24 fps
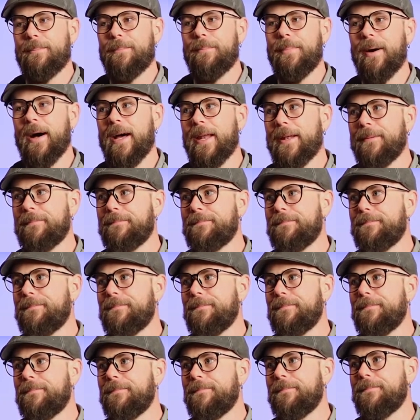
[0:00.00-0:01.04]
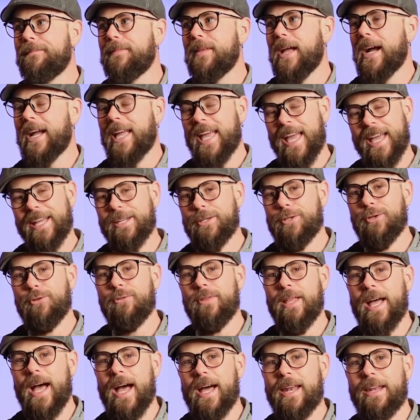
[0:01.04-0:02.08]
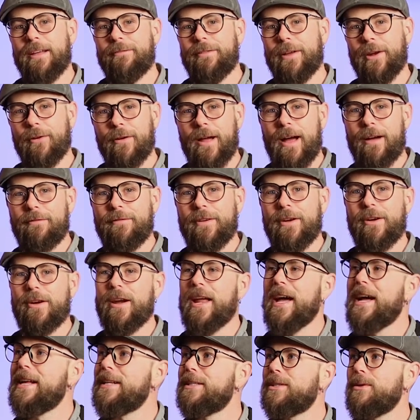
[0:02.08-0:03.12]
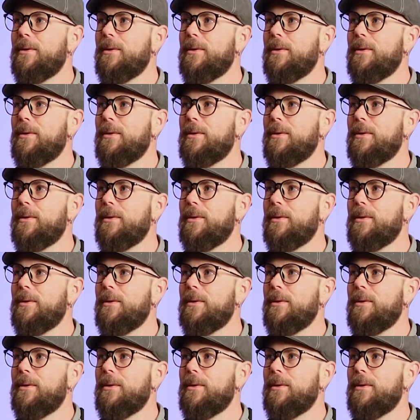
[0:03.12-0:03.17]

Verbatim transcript: But I can't do that if I don't have internet.